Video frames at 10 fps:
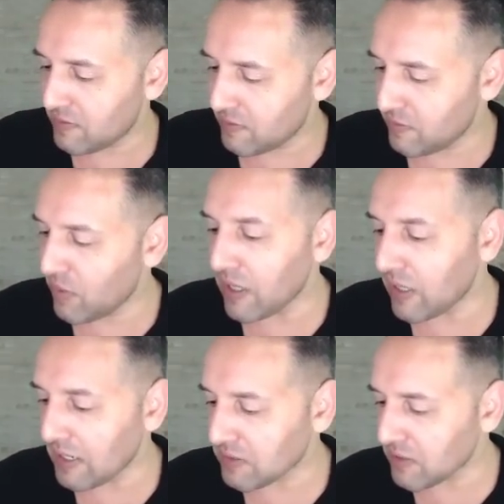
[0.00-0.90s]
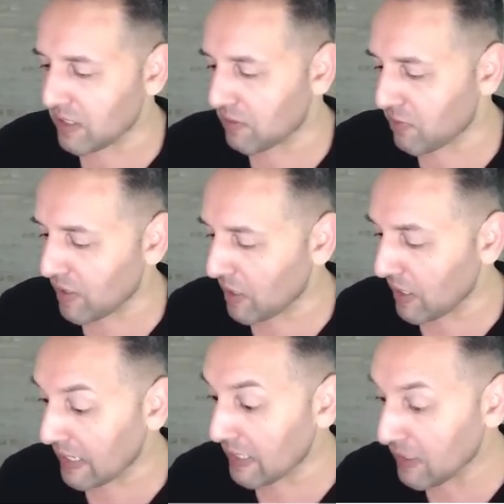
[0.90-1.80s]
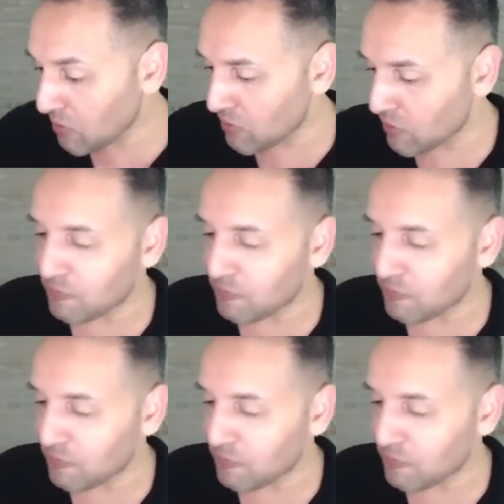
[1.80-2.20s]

You might like to start writing it like that too.